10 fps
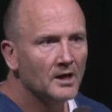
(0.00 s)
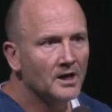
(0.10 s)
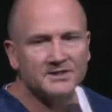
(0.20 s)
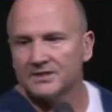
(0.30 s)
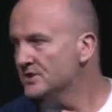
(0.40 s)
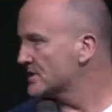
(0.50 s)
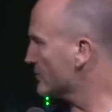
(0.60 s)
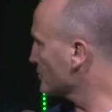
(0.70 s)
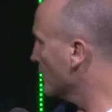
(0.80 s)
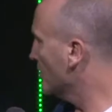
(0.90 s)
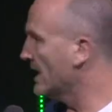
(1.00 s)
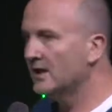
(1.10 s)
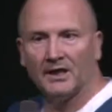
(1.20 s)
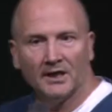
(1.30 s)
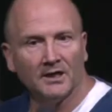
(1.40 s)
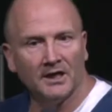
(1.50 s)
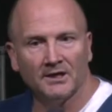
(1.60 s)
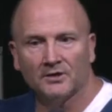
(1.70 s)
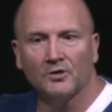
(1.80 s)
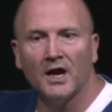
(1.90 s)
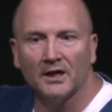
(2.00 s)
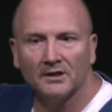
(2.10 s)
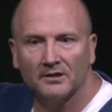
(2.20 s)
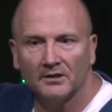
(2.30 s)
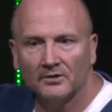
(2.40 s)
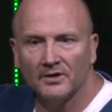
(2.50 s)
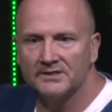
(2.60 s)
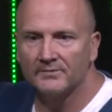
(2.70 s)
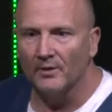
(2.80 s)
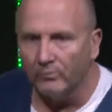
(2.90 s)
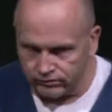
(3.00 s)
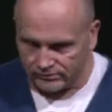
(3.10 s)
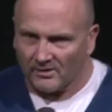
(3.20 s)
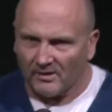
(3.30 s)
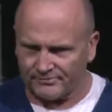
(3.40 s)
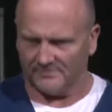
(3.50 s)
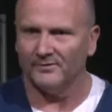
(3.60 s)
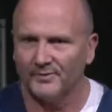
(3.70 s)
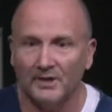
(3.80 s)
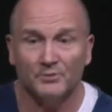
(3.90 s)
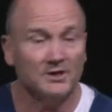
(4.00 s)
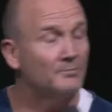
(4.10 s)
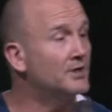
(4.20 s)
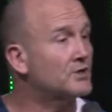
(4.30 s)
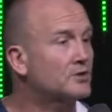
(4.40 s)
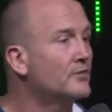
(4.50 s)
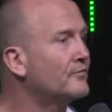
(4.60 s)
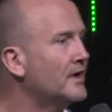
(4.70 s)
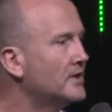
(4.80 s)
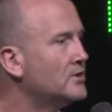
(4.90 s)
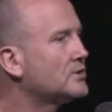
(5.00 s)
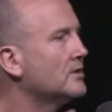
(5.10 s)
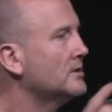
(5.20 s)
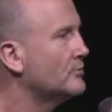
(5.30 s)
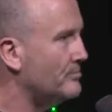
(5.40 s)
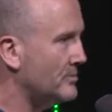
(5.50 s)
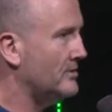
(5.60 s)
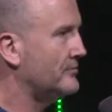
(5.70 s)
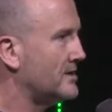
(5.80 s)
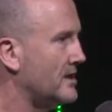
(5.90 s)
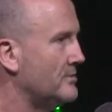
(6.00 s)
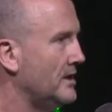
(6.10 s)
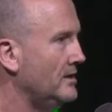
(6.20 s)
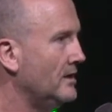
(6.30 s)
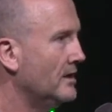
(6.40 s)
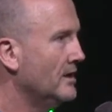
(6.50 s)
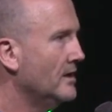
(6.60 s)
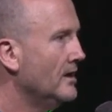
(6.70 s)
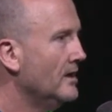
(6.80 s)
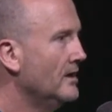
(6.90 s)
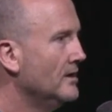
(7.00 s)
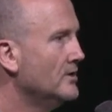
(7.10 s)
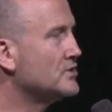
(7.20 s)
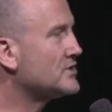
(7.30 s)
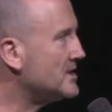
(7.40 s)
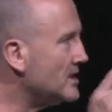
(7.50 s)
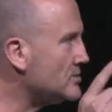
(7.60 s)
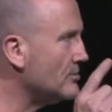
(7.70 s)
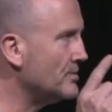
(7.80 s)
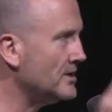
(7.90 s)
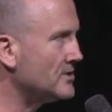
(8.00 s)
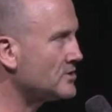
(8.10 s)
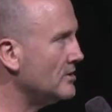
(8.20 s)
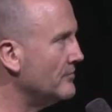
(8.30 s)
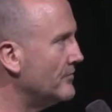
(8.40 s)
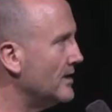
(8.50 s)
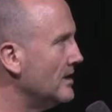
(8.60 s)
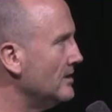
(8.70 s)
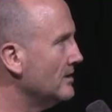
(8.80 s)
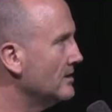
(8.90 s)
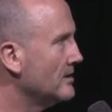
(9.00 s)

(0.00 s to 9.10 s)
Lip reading: I see Jethro and Grant. Grant's up there. He was going to bring the shofar. You totally ripped me off today, man. You said you were bringing the shofar.